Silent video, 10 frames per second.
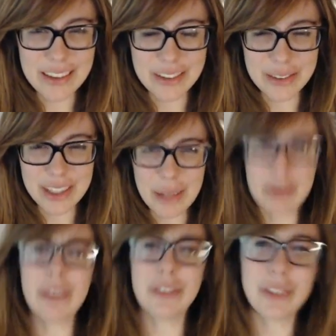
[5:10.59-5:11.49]
So tell me
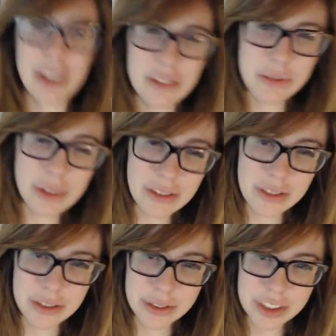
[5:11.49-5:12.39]
your New Year's
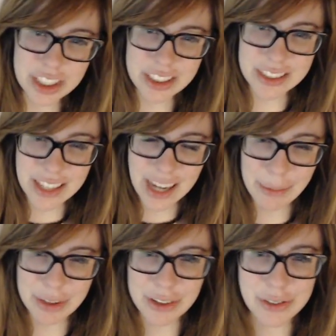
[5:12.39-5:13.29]
resolutions, and I'm
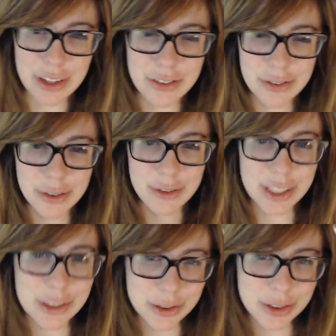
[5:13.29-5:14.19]
going to try to do a
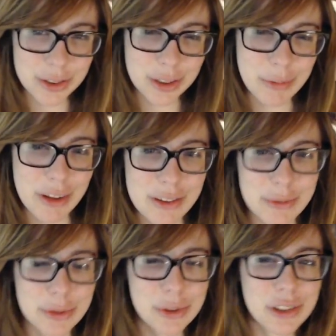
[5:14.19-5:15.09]
video soon about some
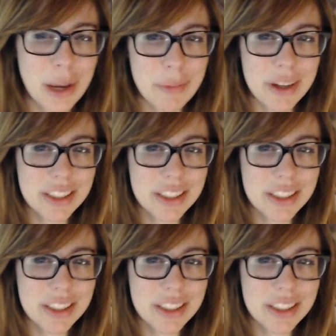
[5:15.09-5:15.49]
cool topics.